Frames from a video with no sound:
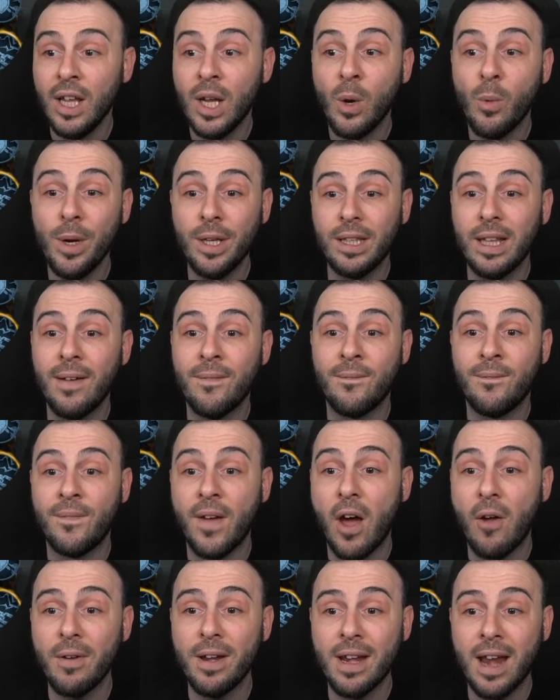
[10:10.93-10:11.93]
with a
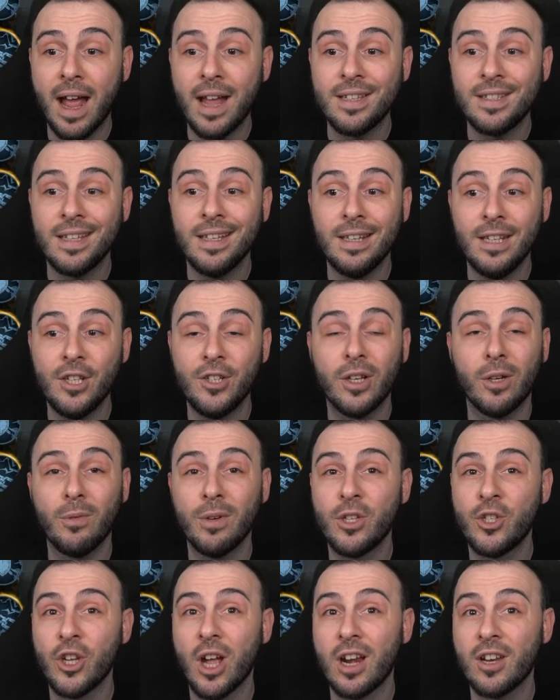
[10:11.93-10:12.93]
very nice initial
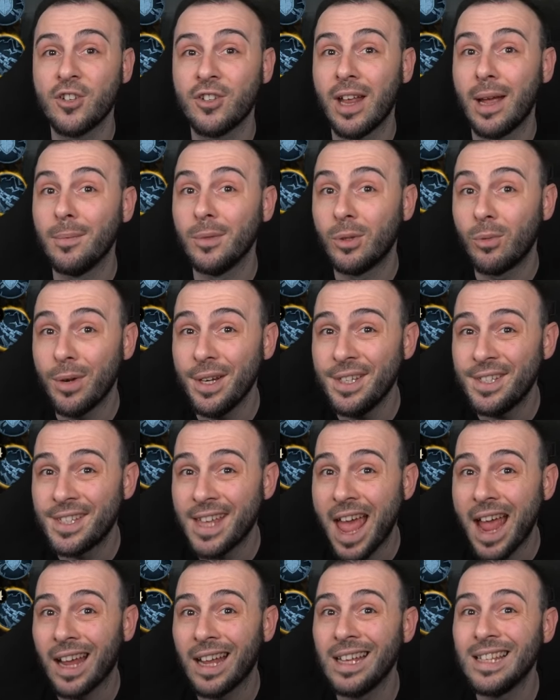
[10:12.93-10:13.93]
recharge time, 3
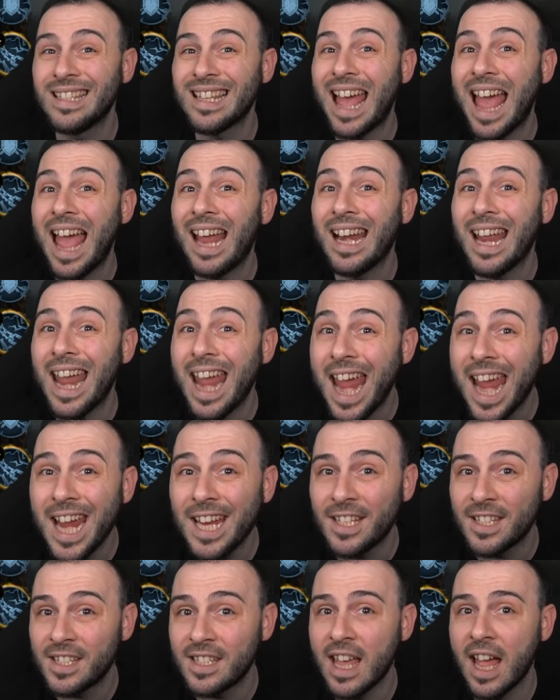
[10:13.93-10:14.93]
seconds and
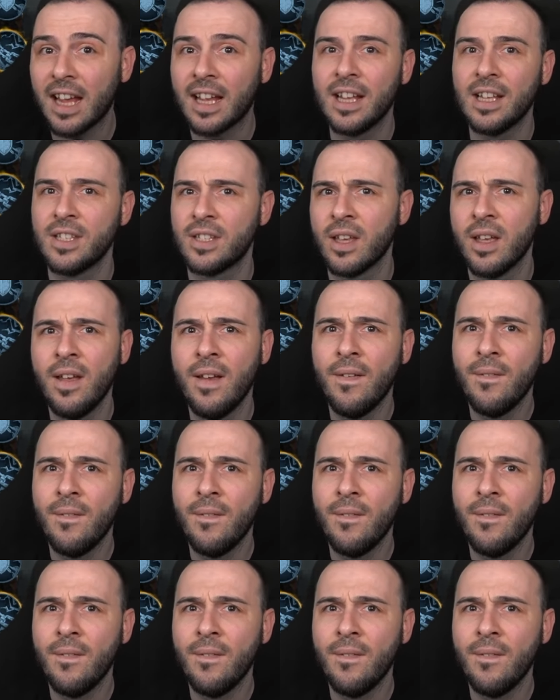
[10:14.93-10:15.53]
8 seconds.